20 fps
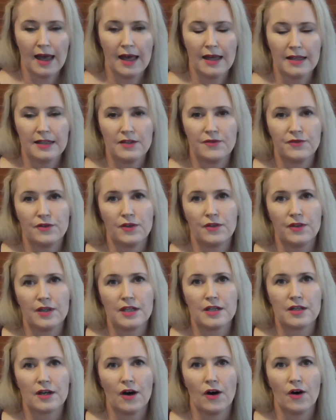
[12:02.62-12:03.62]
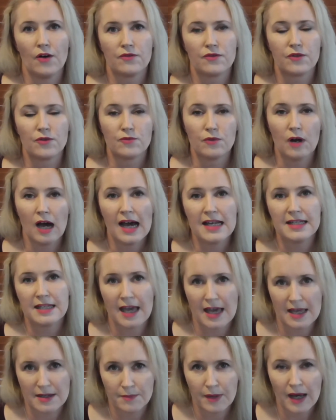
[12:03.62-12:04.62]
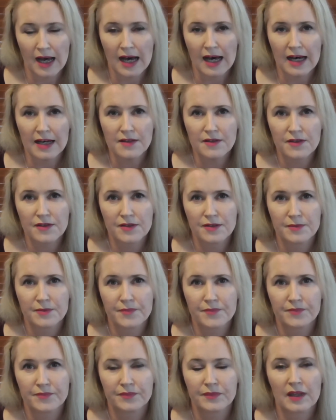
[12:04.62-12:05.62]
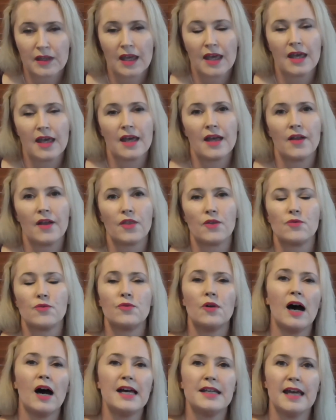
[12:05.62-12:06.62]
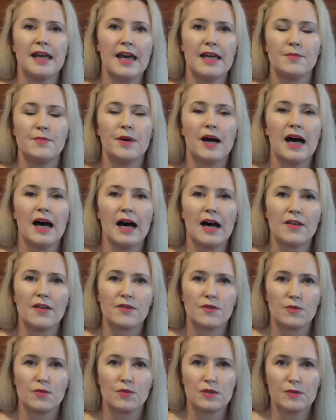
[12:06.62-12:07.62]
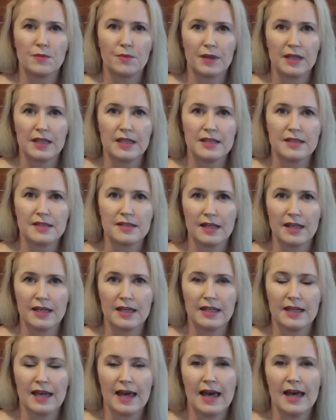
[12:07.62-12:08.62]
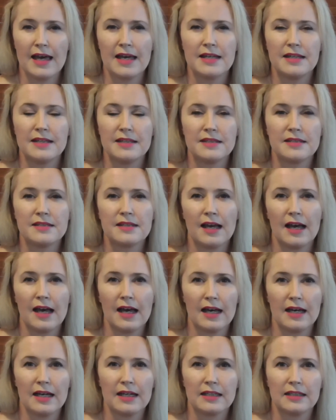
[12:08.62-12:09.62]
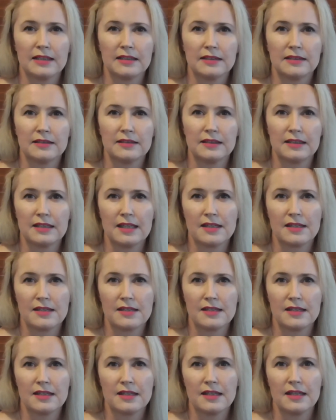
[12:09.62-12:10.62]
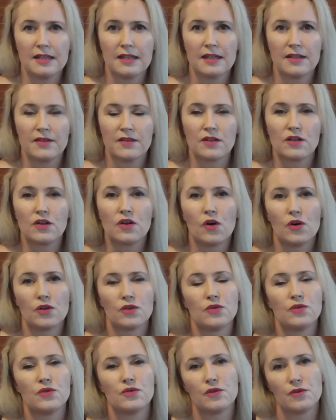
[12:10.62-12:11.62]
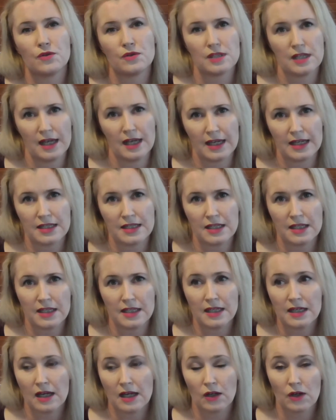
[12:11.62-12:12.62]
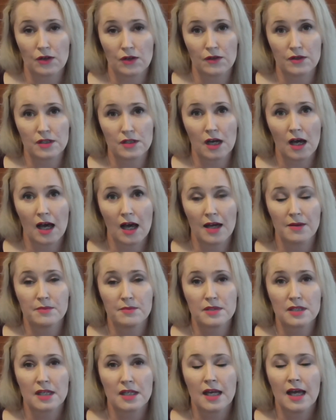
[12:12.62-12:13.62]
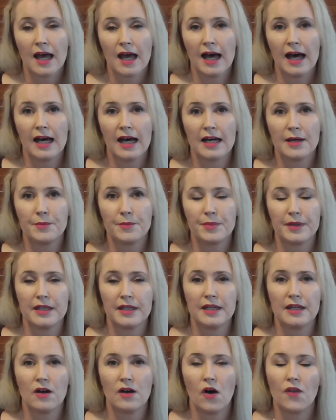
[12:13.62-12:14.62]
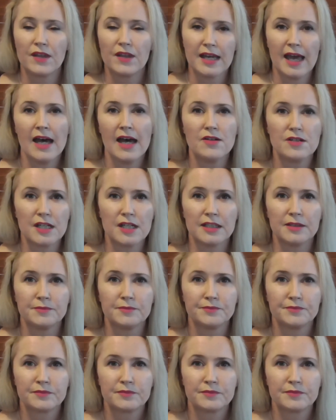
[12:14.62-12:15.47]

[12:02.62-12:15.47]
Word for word: And if you think of the right hand path, the right hand path would be seen as uh, seeing the godhood or deity a lot of the times uh, being on the outer,